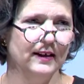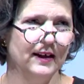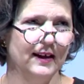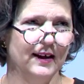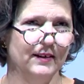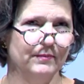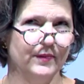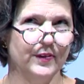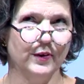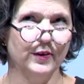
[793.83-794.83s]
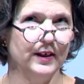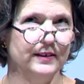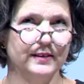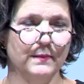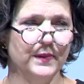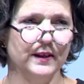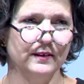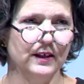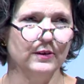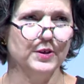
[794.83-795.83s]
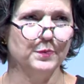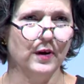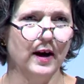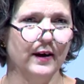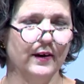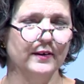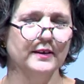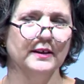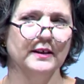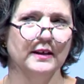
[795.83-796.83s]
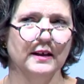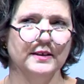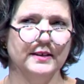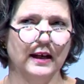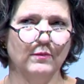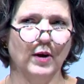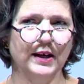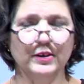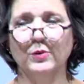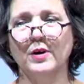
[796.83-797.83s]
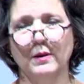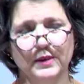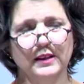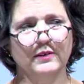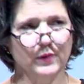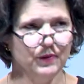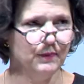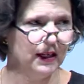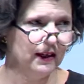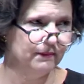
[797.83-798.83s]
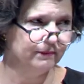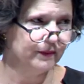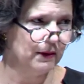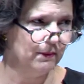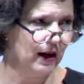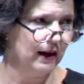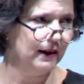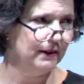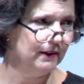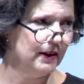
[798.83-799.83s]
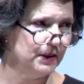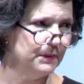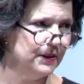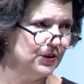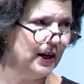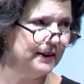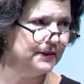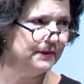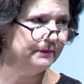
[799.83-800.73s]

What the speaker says: 30-something years prior, said, why don't you come and live with me and my husband, Jess?